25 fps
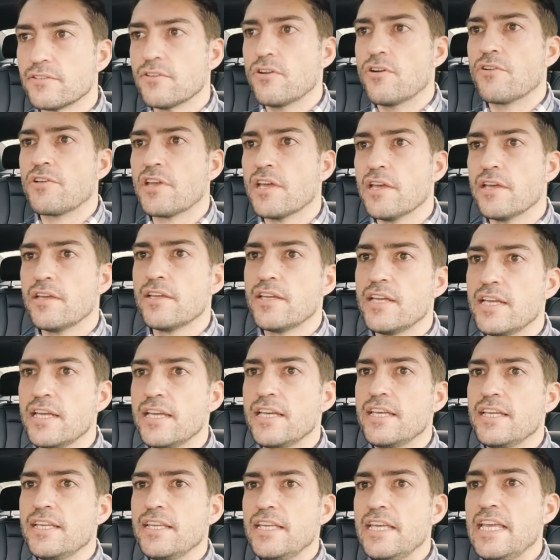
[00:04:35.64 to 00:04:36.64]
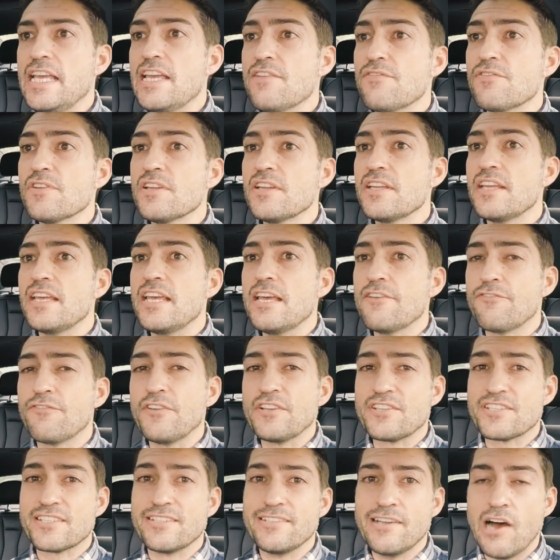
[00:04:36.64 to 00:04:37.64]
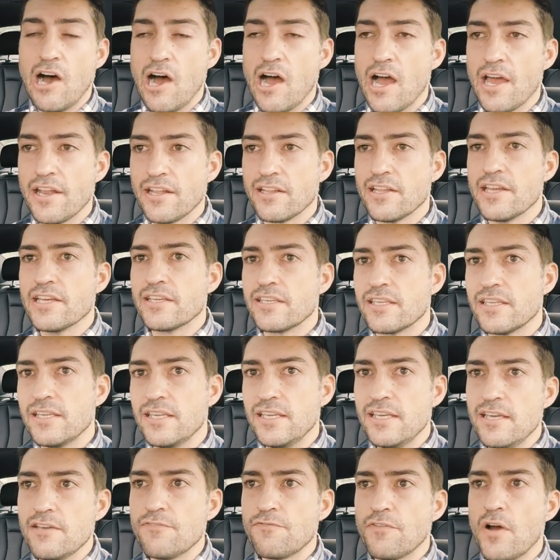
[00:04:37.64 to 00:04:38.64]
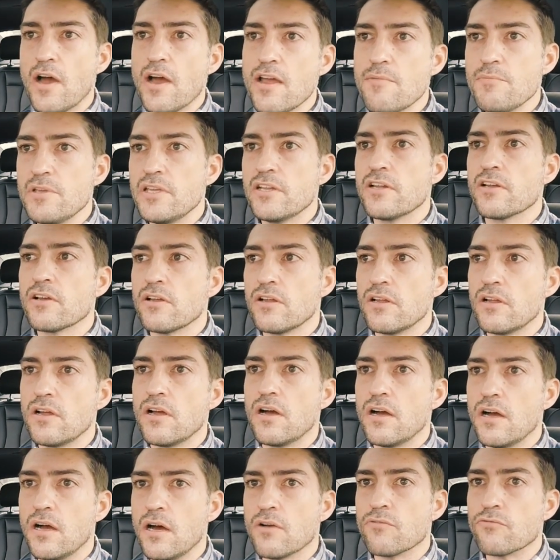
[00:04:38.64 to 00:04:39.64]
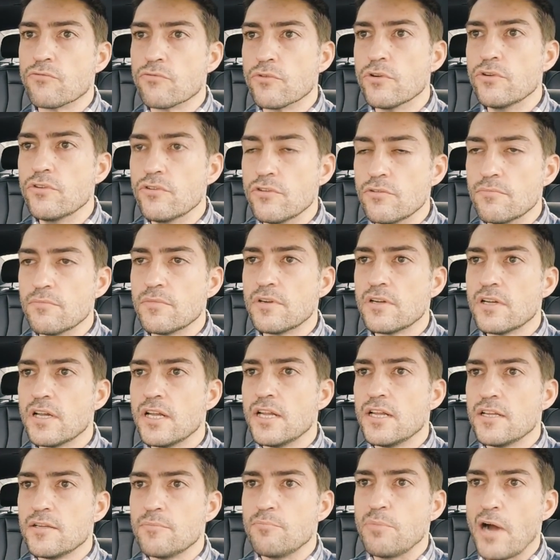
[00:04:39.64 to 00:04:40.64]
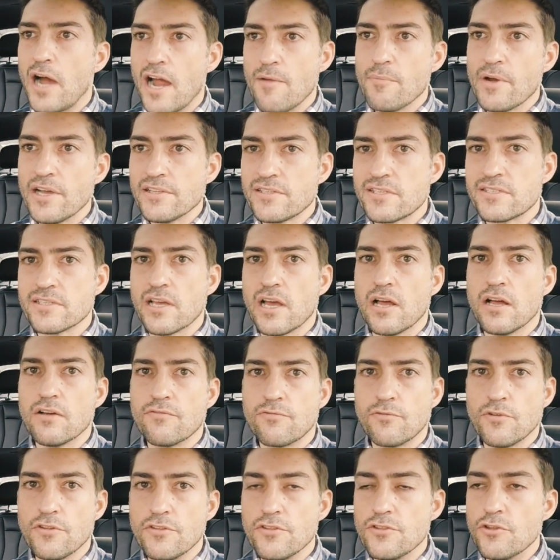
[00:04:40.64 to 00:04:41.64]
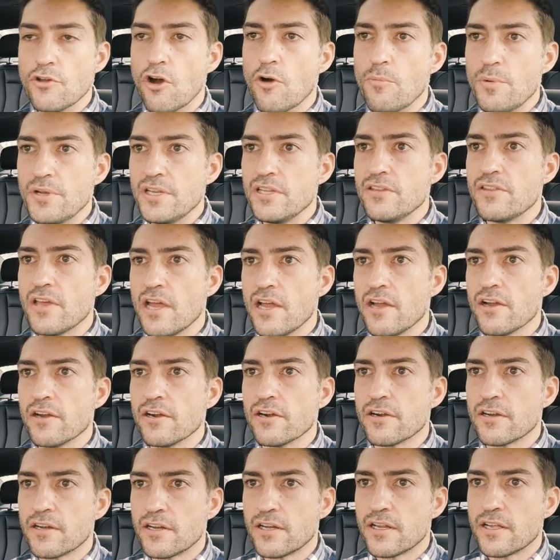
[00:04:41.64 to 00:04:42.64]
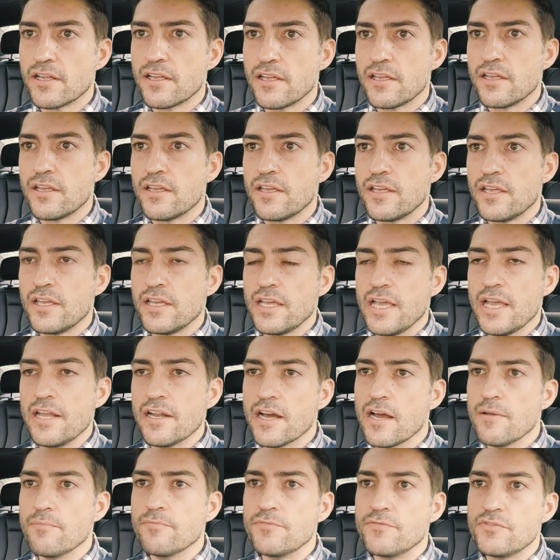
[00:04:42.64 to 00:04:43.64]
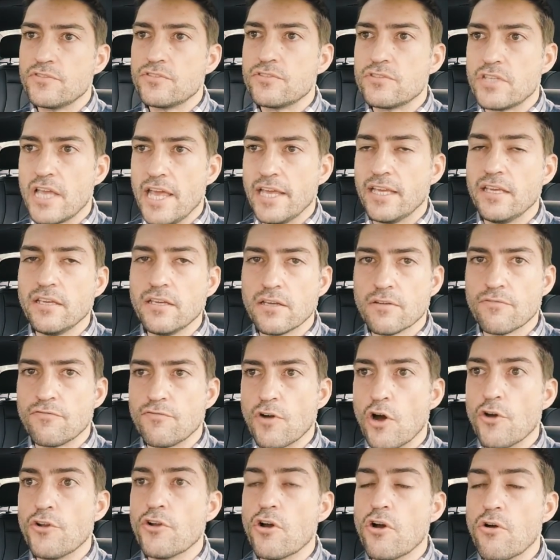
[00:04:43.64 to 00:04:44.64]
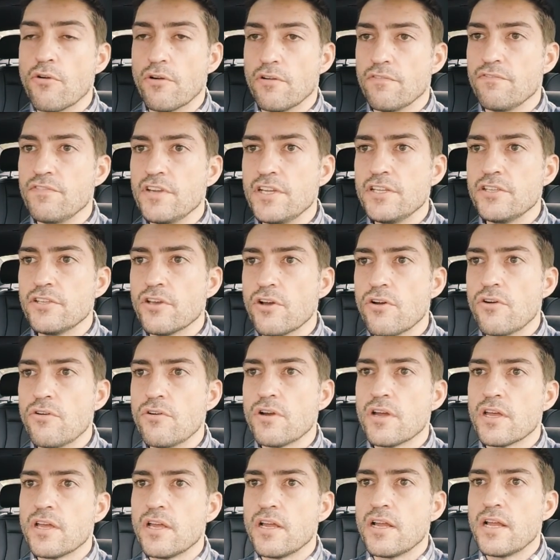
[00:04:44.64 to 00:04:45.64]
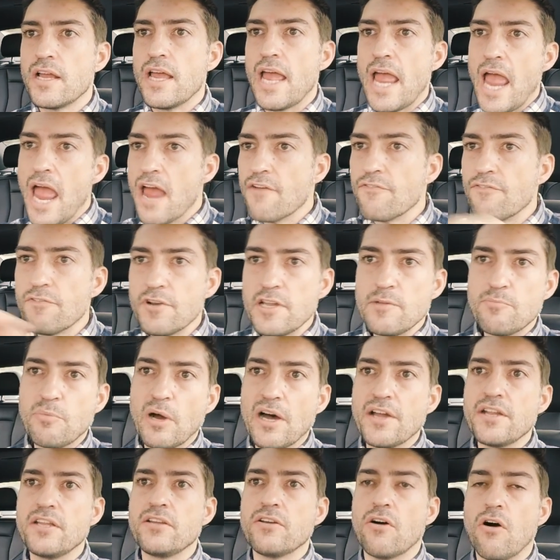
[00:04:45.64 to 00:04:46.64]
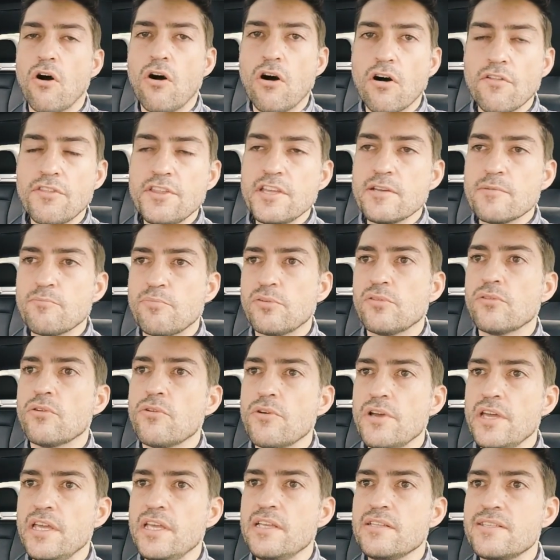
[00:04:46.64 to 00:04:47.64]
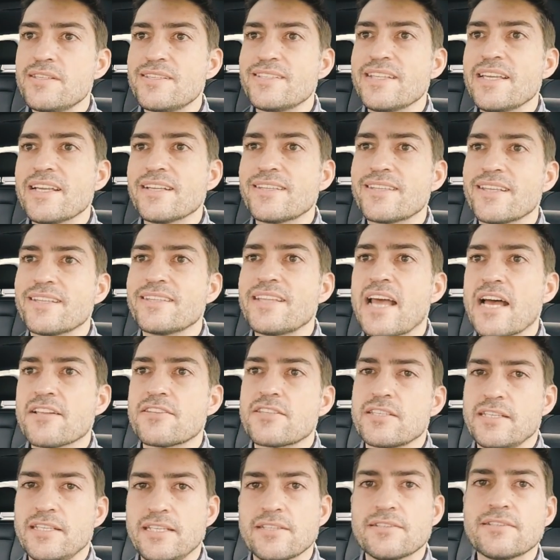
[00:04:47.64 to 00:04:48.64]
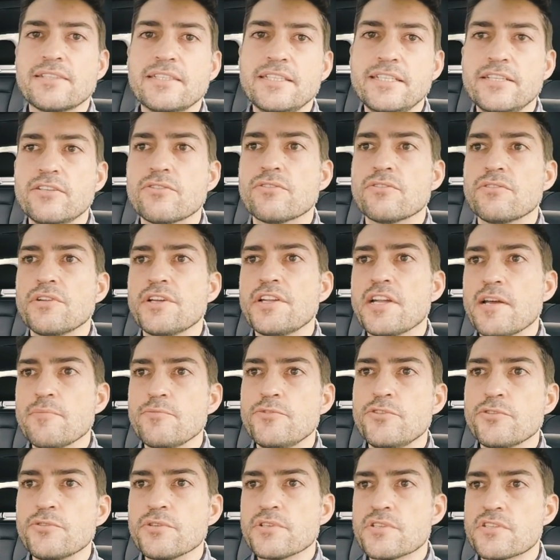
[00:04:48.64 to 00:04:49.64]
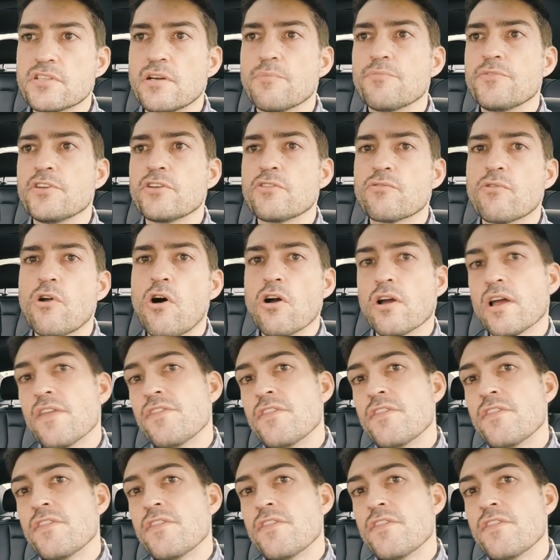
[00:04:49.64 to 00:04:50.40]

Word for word: okay? Even if it's not, like if I'm in a, a room by myself with nobody there and I'm taking a photo or a video, everybody, all the employees think that that's illegal and I'm doing something wrong and